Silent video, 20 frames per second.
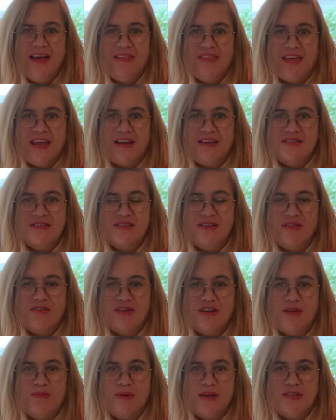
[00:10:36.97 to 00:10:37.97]
that it's not
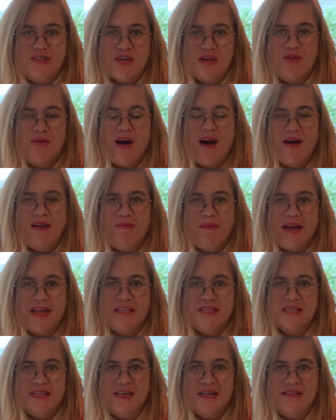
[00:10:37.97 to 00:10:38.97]
going to be too high
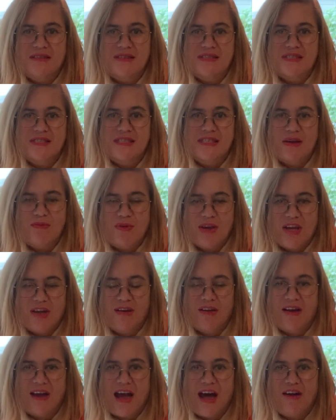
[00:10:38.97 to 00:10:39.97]
maintenance, and we can
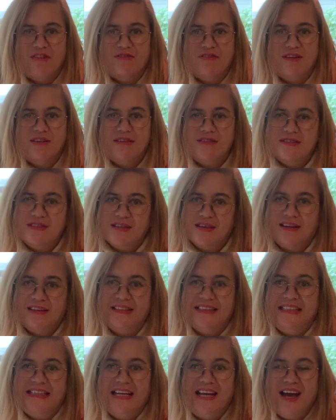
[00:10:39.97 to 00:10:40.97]
look after it. So
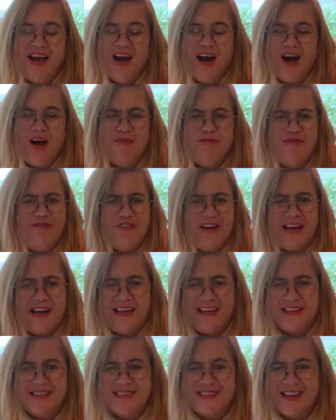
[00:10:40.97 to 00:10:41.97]
I'm really
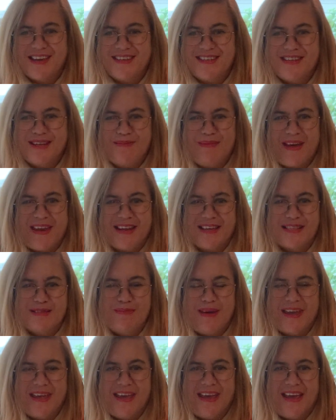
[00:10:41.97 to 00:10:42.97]
excited about us
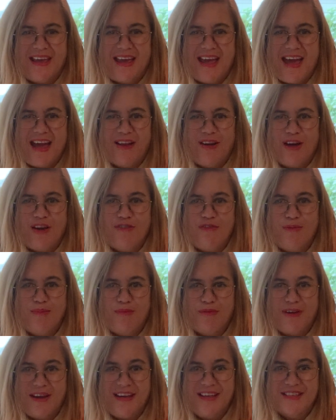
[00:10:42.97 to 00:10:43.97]
making our loaf of
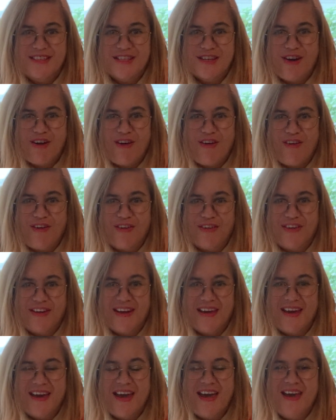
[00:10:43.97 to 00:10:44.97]
bread
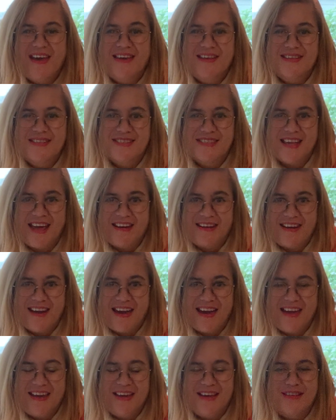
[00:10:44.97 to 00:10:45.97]
on
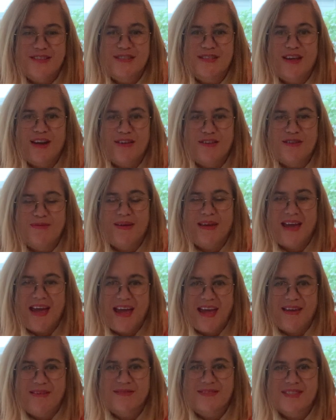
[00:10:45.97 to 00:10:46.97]
Sunday. It's going to be
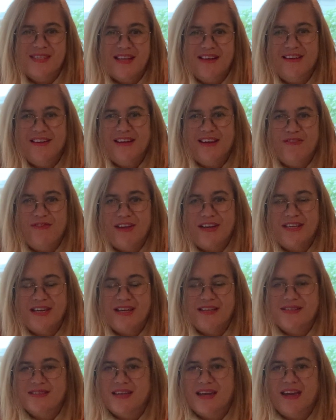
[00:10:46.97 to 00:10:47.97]
absolutely
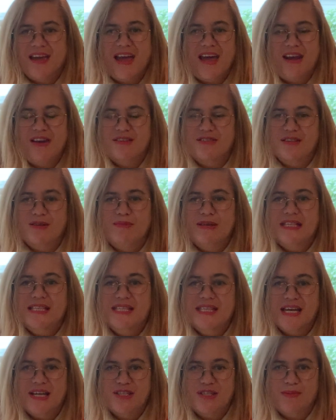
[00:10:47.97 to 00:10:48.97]
fantastic, and it's going to be
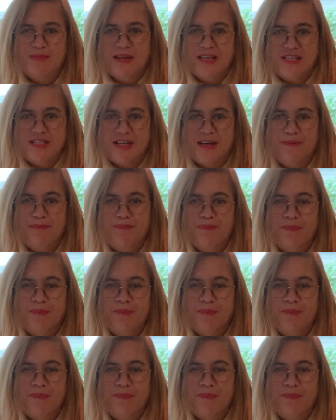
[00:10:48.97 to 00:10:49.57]
such a pleasure.